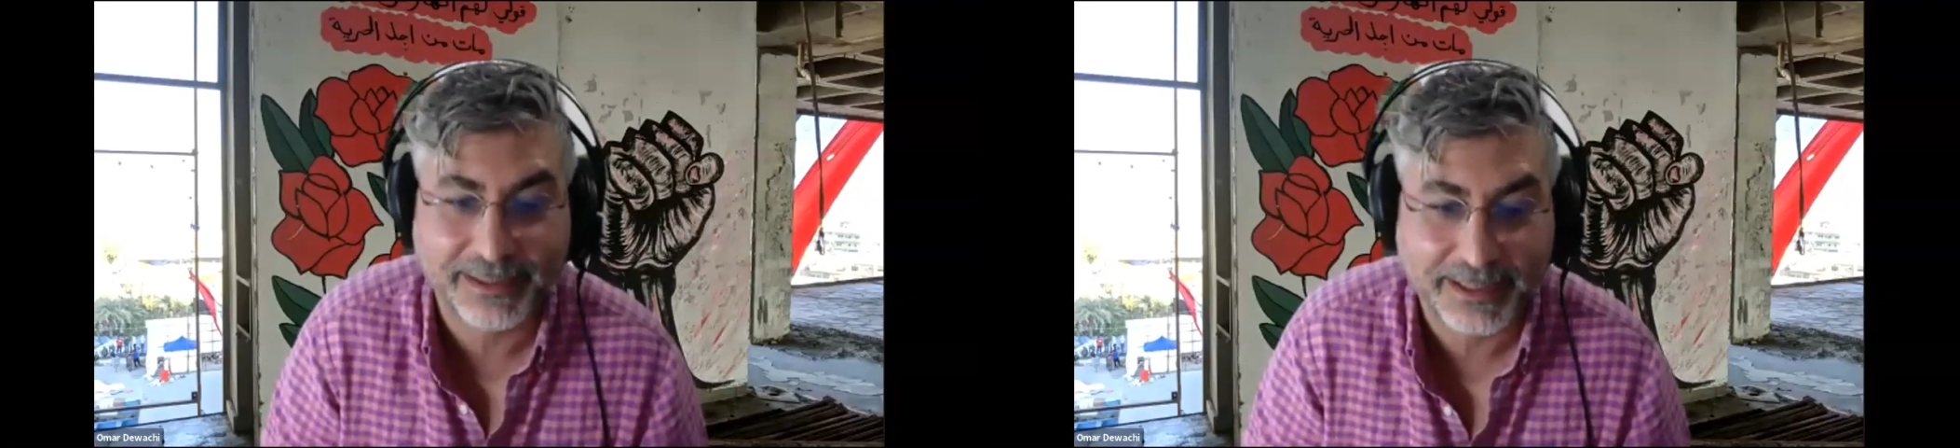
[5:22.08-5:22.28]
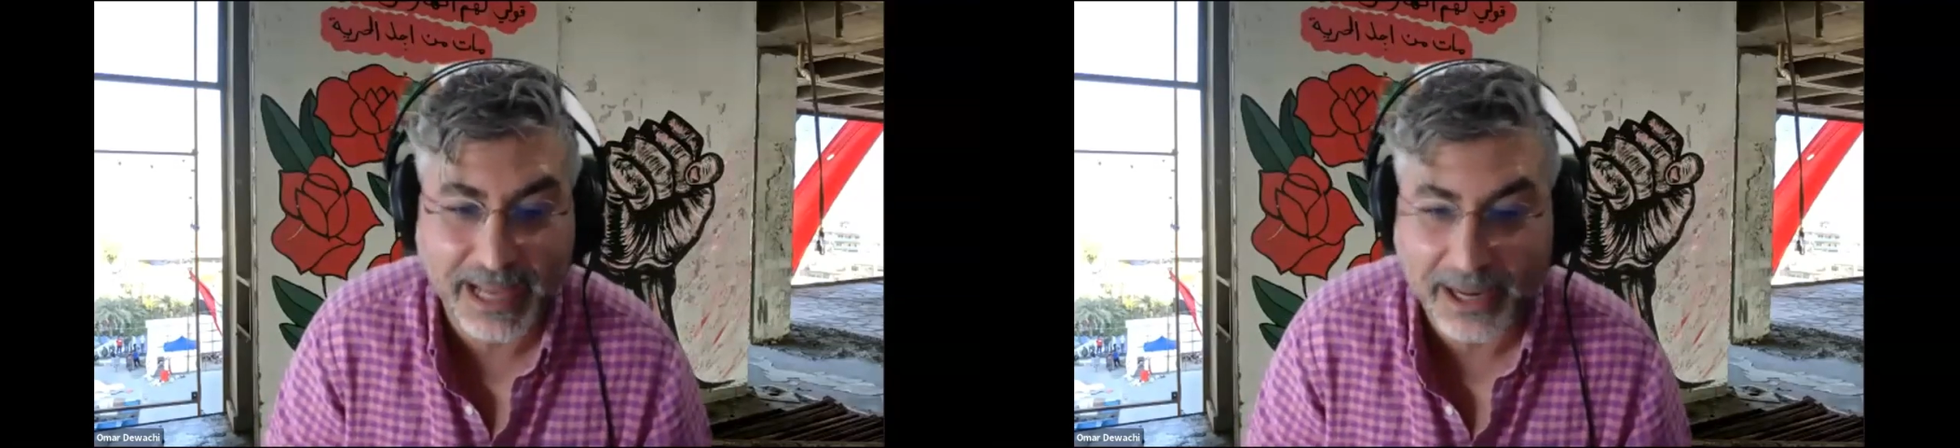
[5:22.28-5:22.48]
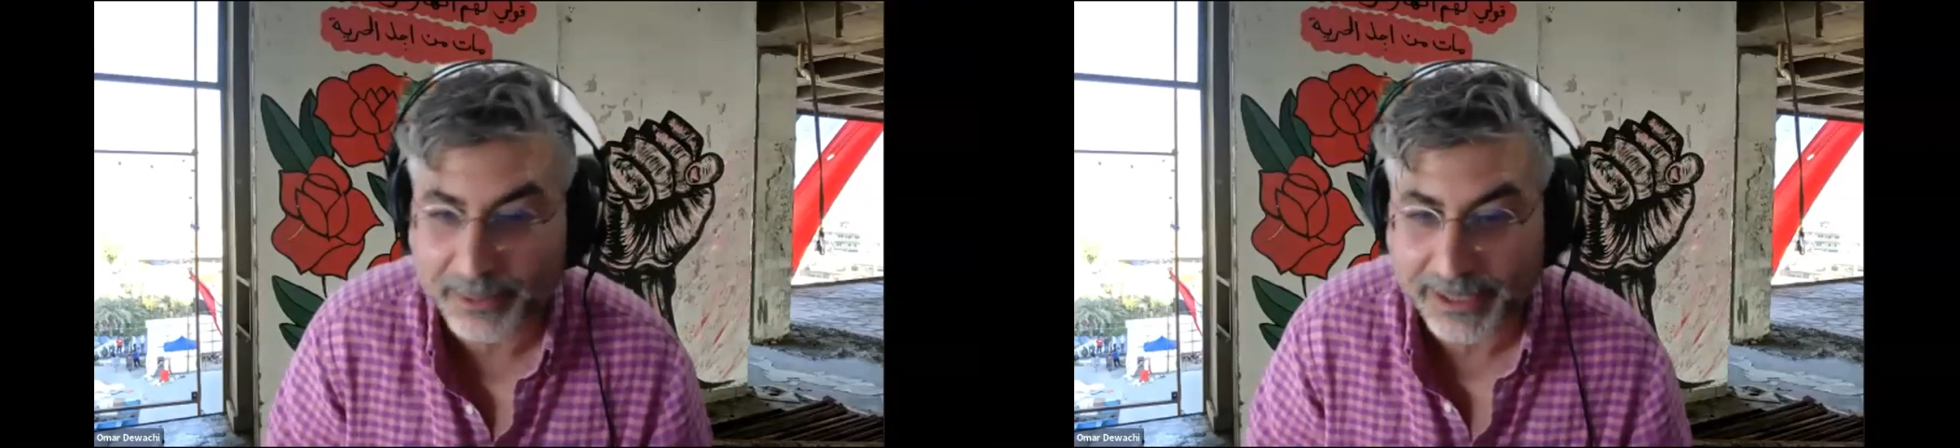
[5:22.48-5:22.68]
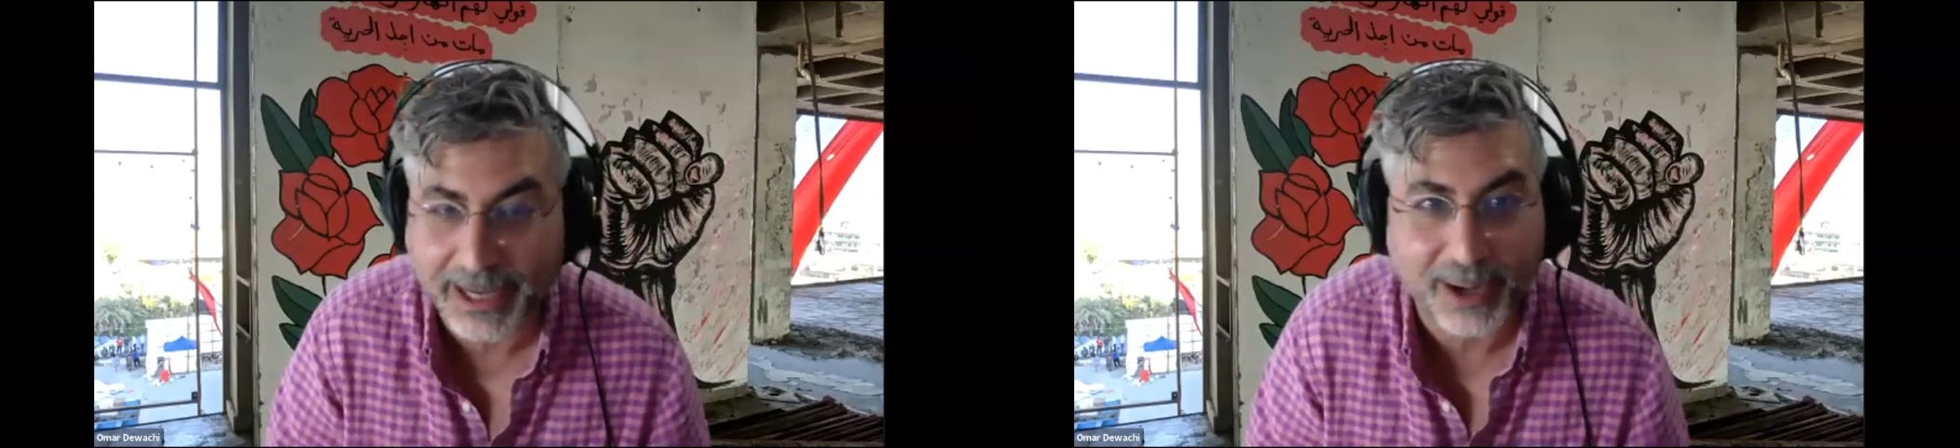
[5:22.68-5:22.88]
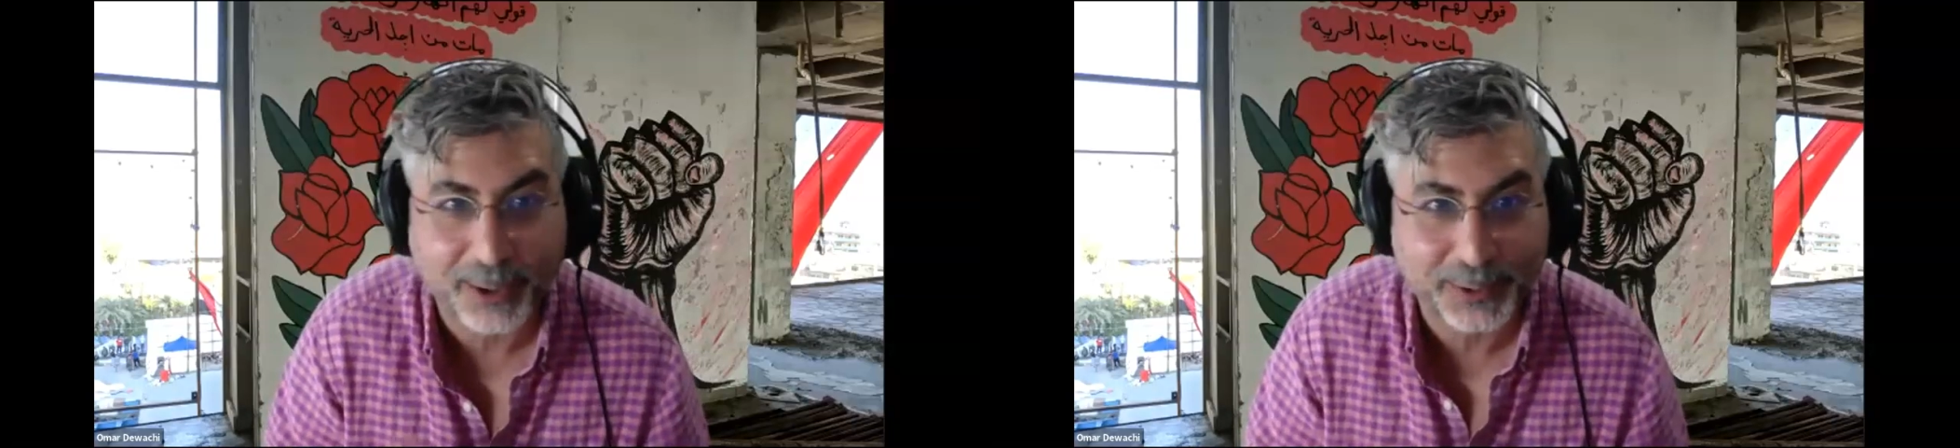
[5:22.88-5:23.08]
carrying
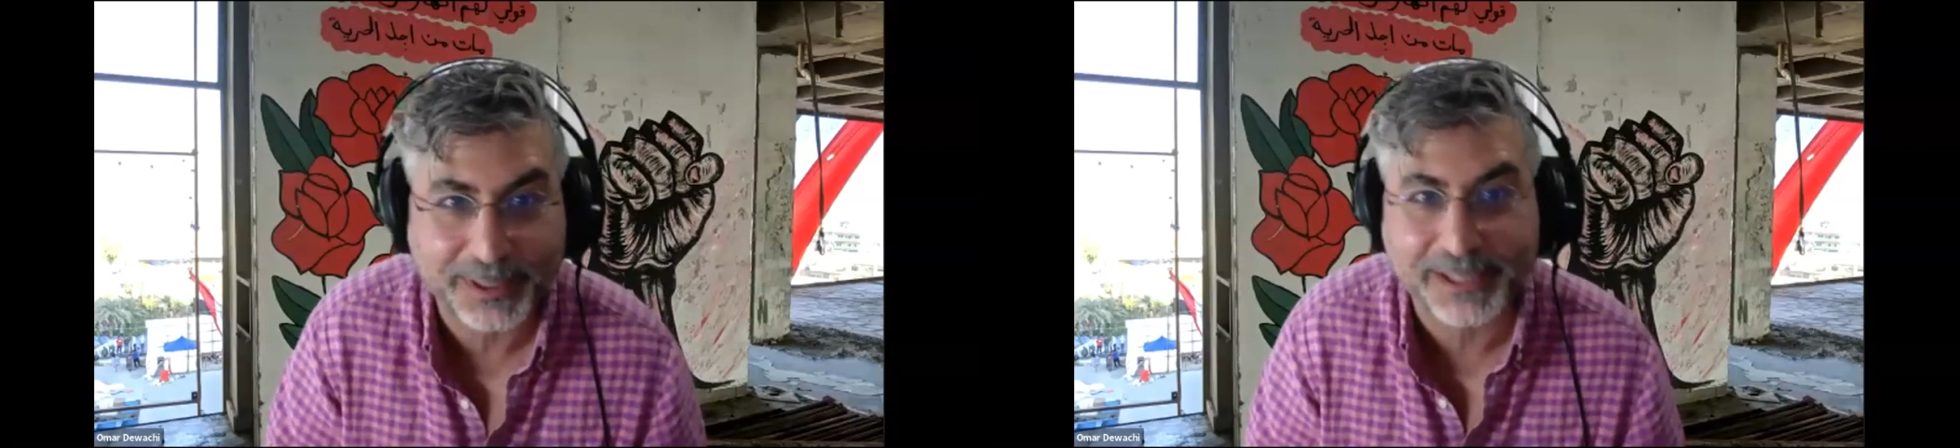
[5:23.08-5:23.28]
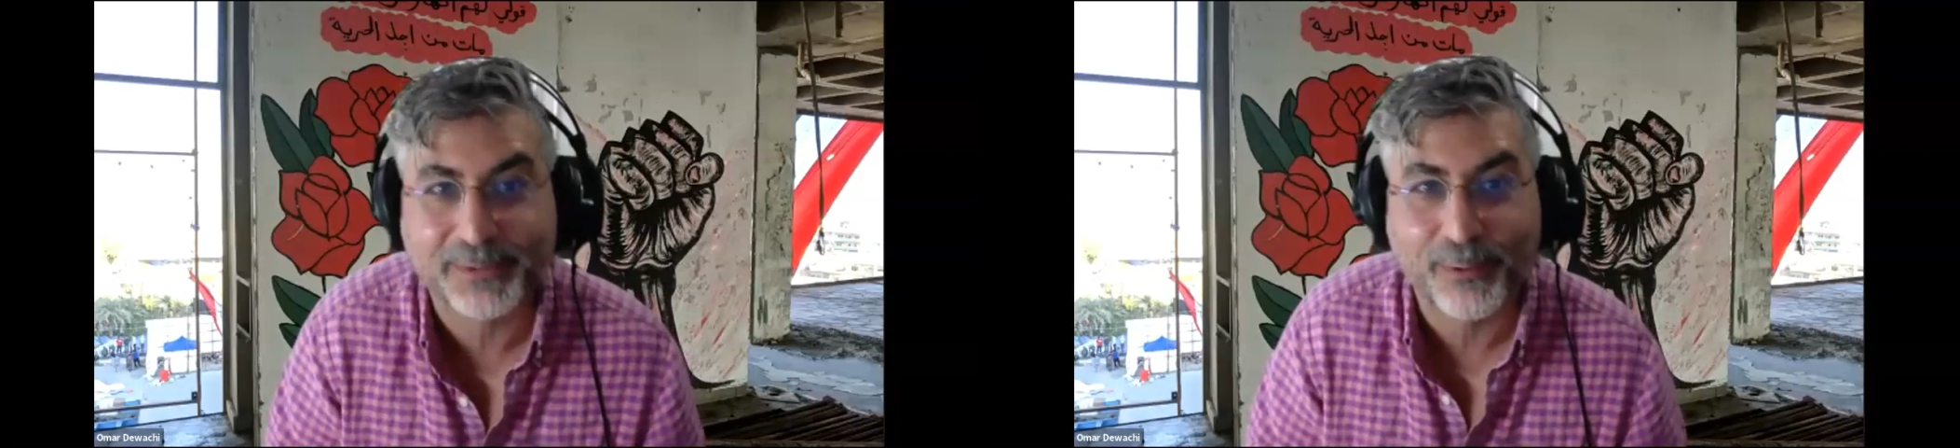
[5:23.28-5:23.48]
out this